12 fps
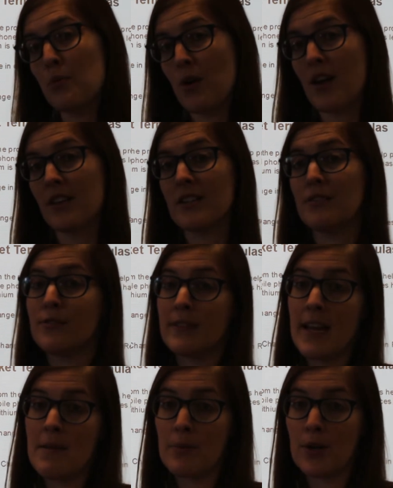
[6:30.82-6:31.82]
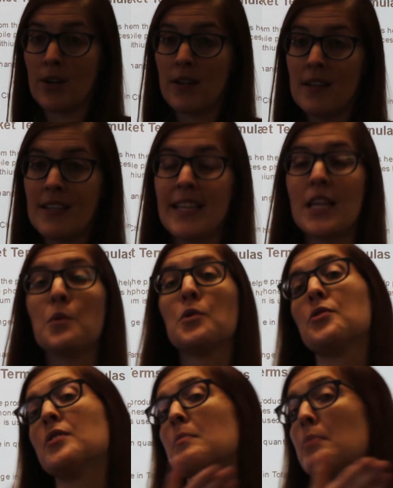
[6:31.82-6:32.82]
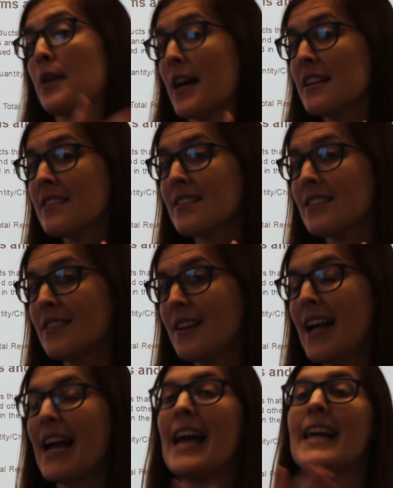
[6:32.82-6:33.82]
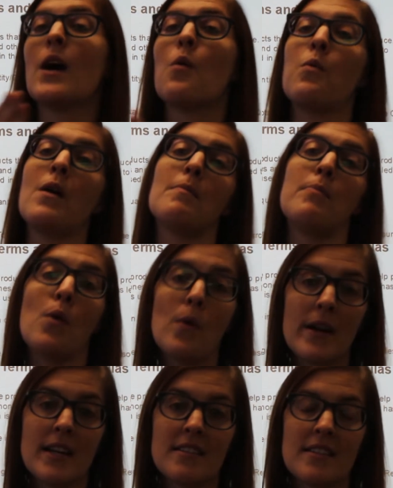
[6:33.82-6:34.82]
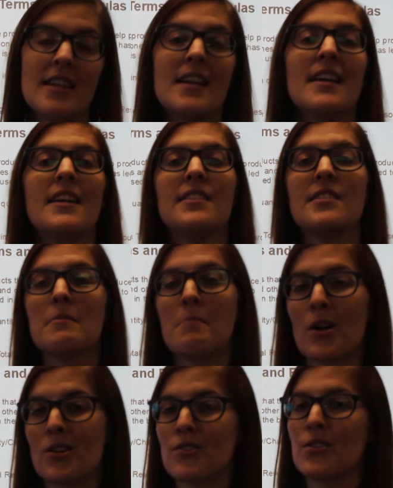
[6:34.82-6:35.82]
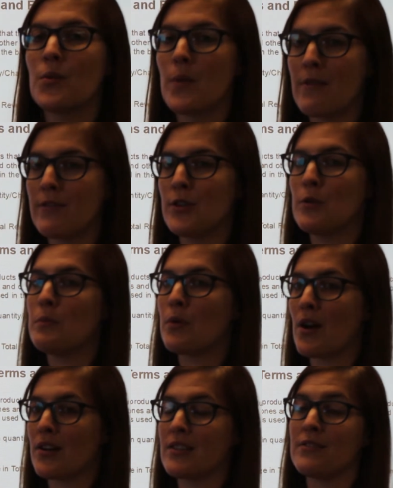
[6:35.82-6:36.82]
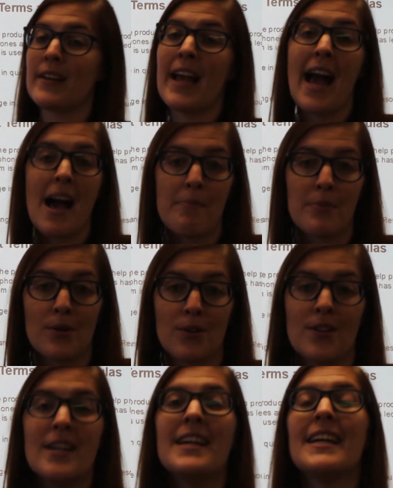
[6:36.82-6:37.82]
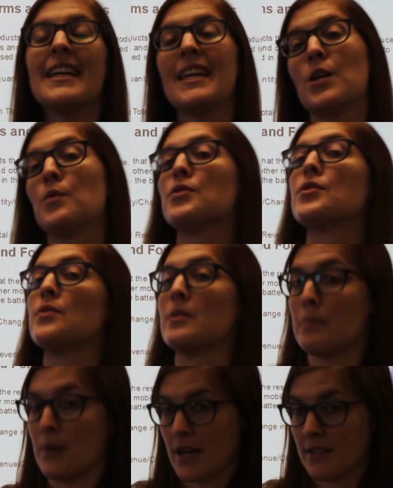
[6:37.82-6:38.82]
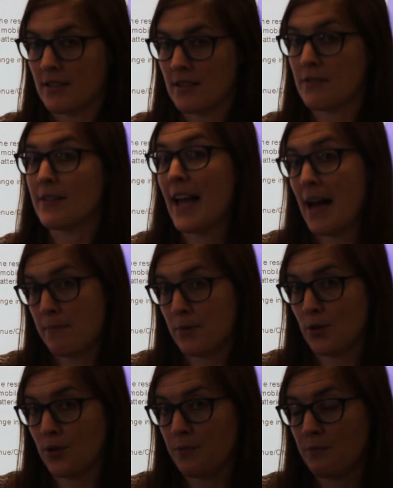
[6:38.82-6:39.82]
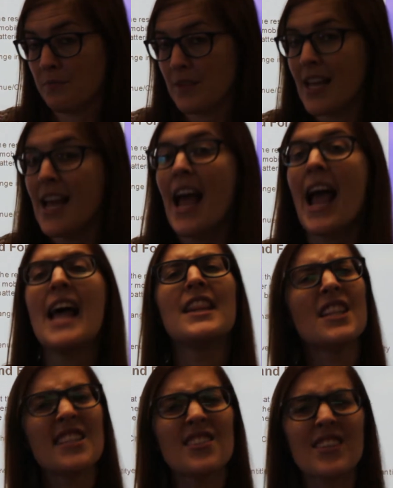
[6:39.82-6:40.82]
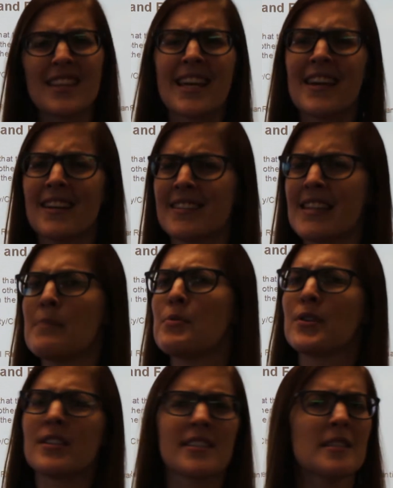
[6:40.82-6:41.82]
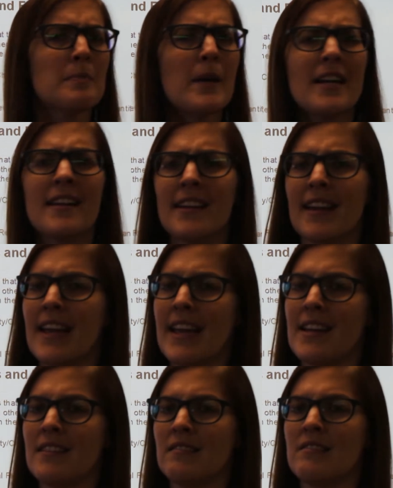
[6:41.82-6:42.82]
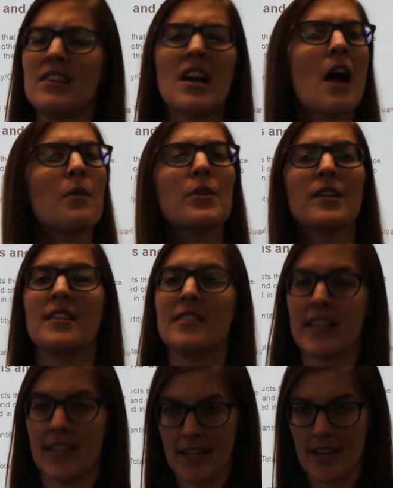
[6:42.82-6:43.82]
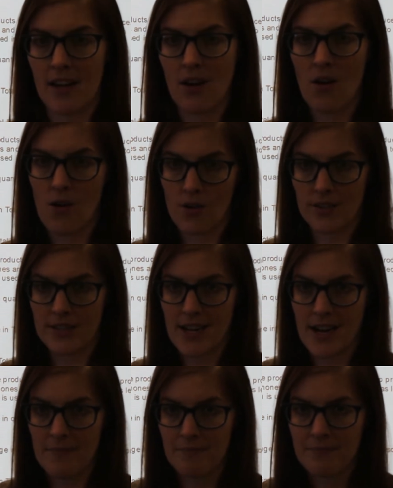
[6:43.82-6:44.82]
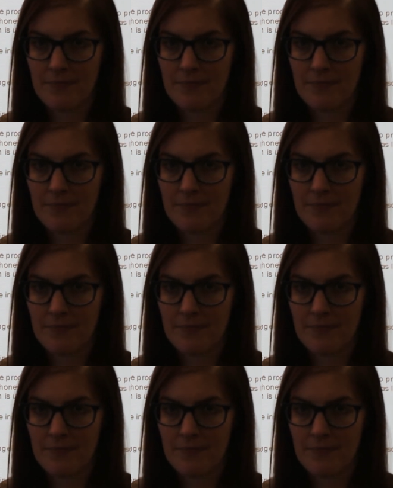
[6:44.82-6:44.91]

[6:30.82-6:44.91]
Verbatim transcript: product of labor equal to the price and at what point is the marginal revenue product of capital equal to the price of capital. And let's look at that an example because explaining it can not really sink in all the time.